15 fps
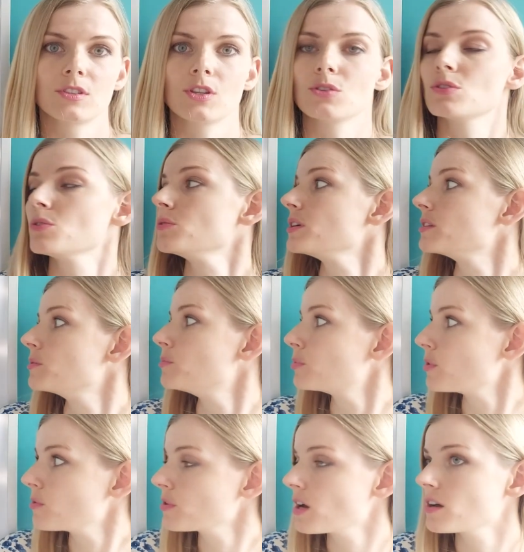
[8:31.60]
not only the
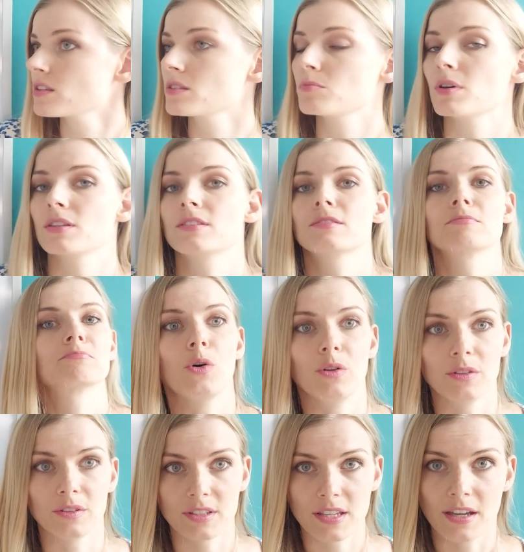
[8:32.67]
pronouns, but
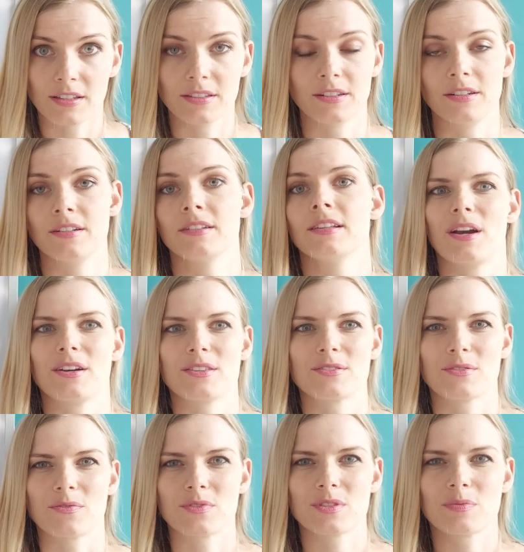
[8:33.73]
all the other
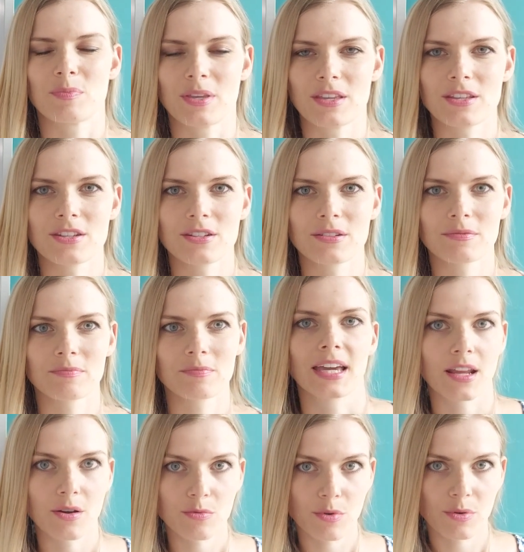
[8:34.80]
parts of speech.
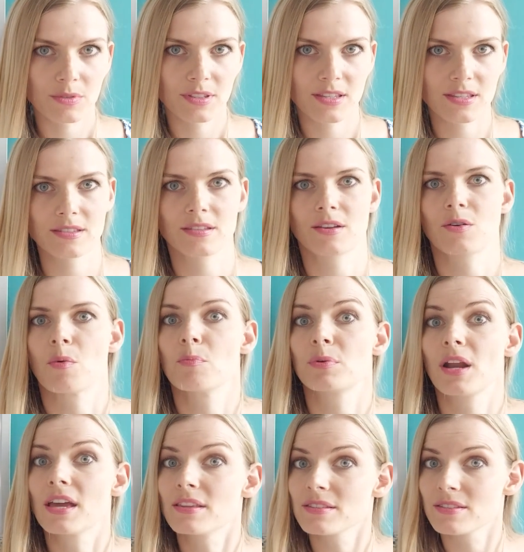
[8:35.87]
And I wrote this
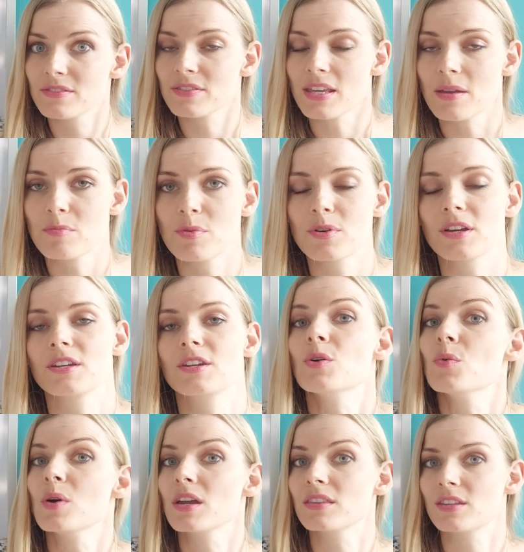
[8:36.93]
comprehensive ebook in a
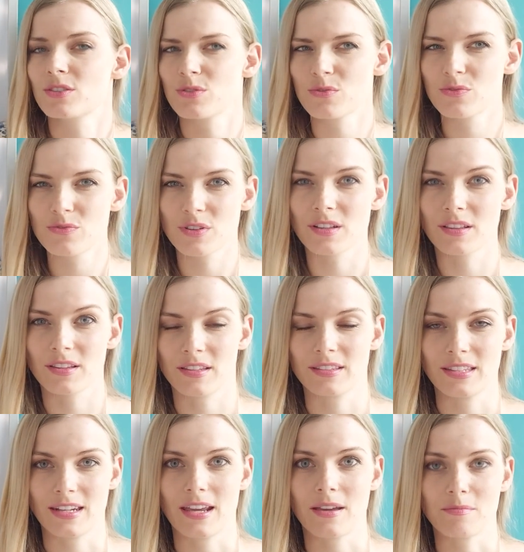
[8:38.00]
way that you feel
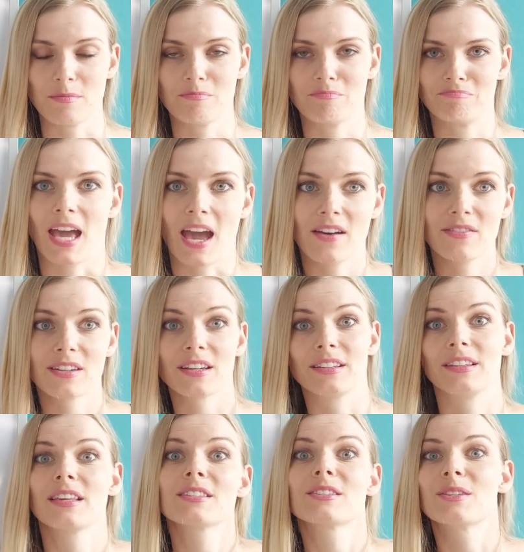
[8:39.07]
that I'm having a
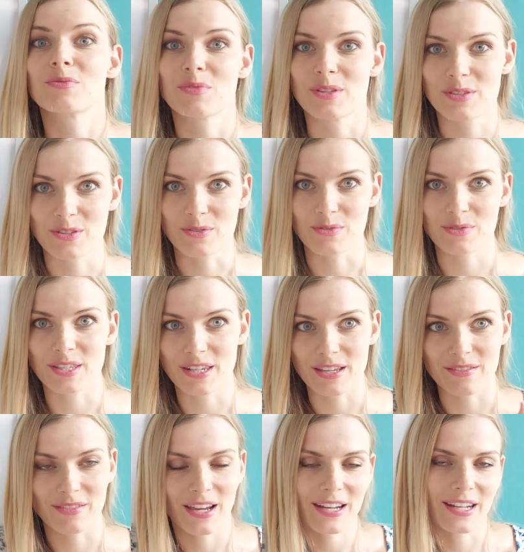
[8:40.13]
lesson with you,
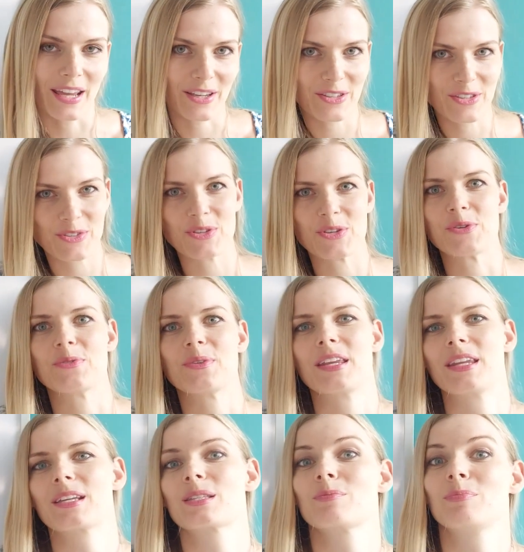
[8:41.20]
sitting right next to you
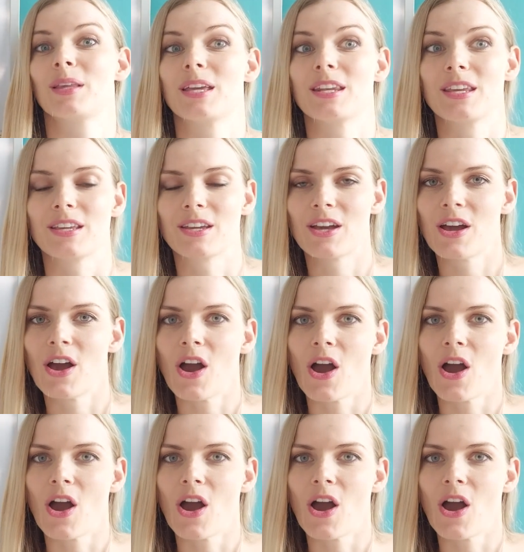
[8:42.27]
and explaining